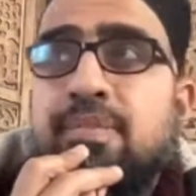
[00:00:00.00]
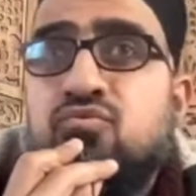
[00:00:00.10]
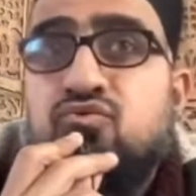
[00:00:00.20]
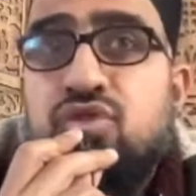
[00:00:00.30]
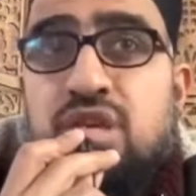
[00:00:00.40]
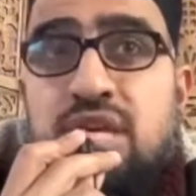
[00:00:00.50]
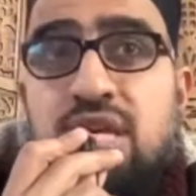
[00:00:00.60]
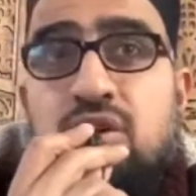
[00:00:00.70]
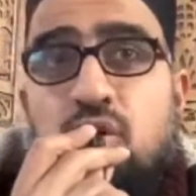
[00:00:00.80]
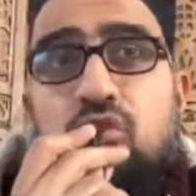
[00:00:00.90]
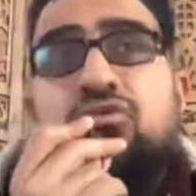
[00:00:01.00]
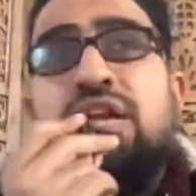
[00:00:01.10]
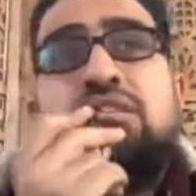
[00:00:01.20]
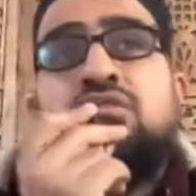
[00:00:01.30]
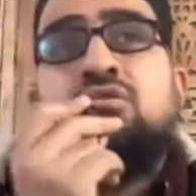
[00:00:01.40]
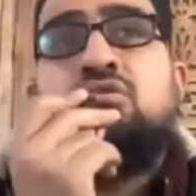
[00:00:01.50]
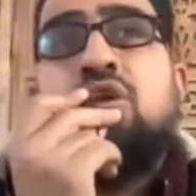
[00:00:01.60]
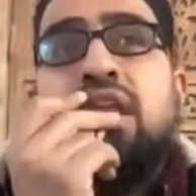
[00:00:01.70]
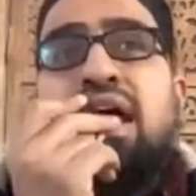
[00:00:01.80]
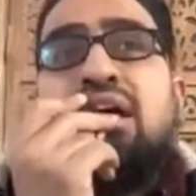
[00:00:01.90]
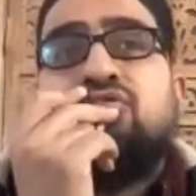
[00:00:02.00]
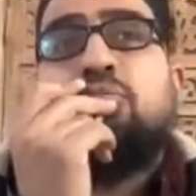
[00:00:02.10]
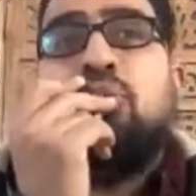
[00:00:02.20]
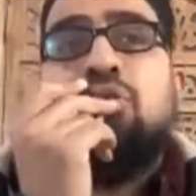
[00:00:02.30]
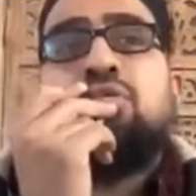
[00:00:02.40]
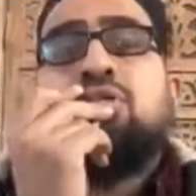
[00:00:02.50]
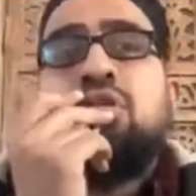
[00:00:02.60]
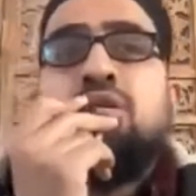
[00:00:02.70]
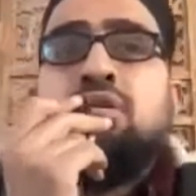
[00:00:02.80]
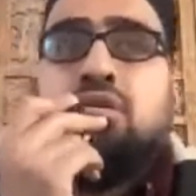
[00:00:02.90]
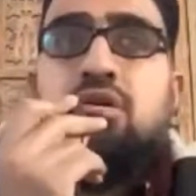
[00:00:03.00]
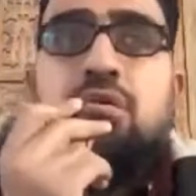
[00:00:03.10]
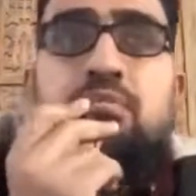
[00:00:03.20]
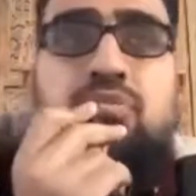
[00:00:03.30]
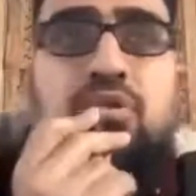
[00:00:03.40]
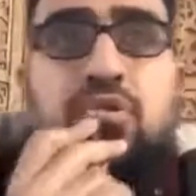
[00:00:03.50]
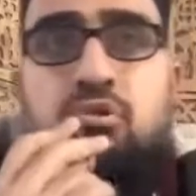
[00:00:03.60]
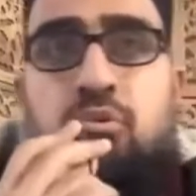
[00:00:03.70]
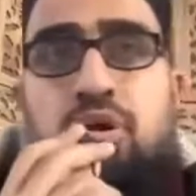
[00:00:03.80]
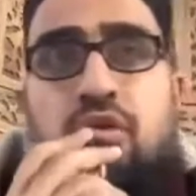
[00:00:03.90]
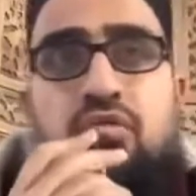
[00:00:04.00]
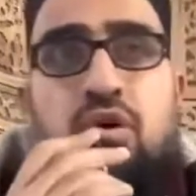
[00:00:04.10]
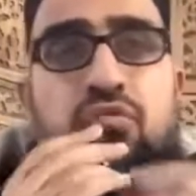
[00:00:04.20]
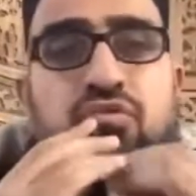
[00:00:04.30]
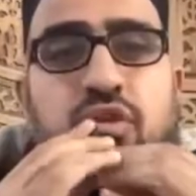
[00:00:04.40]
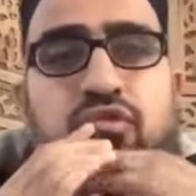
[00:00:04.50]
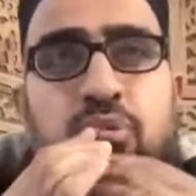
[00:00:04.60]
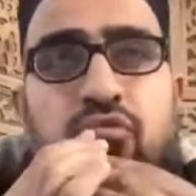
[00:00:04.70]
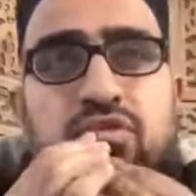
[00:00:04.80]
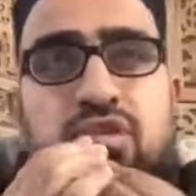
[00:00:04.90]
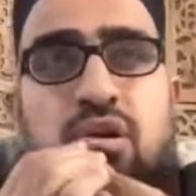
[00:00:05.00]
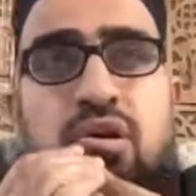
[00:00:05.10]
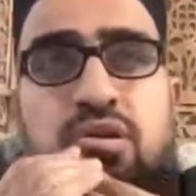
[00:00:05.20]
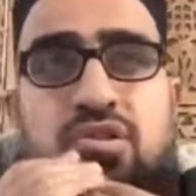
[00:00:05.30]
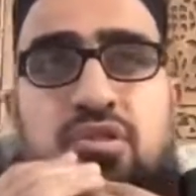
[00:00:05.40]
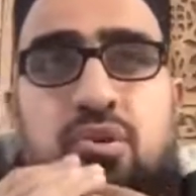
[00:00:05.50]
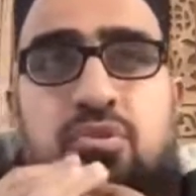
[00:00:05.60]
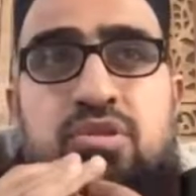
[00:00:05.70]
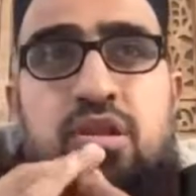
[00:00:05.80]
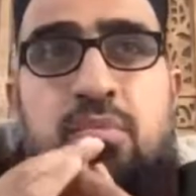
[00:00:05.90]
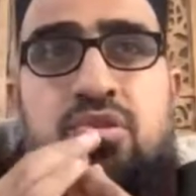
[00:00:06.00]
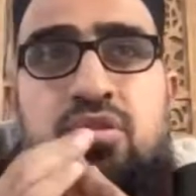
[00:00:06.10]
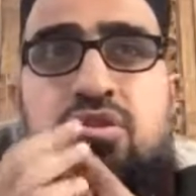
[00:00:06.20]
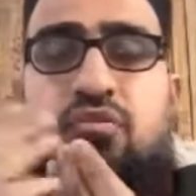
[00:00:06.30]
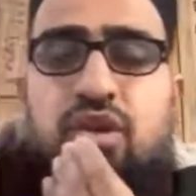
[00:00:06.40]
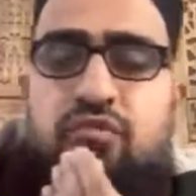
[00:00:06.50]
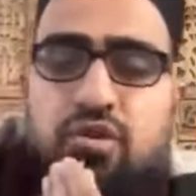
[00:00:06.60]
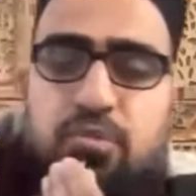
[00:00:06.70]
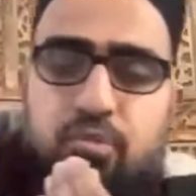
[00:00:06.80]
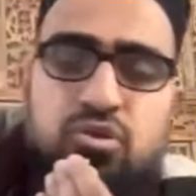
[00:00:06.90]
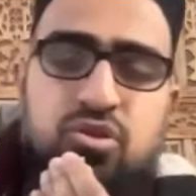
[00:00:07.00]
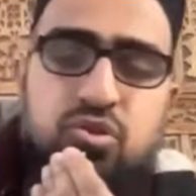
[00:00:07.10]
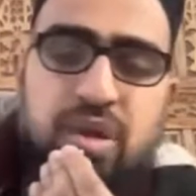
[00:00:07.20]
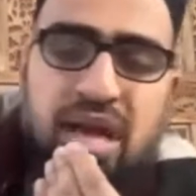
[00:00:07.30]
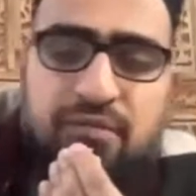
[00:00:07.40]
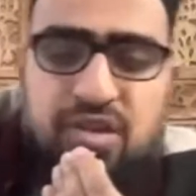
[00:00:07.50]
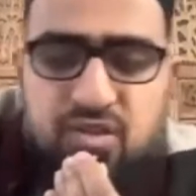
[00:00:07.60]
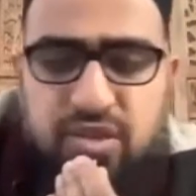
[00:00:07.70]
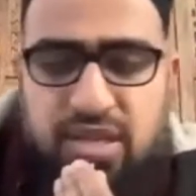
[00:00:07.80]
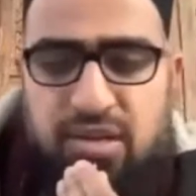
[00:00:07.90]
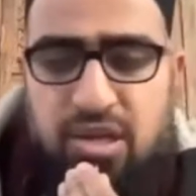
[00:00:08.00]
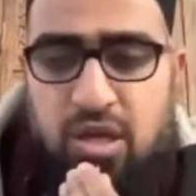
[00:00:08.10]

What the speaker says: Reorient your life upon the way of the Prophet sallallahu alaihi wasallam. So these are very, very important. So we have this. So then,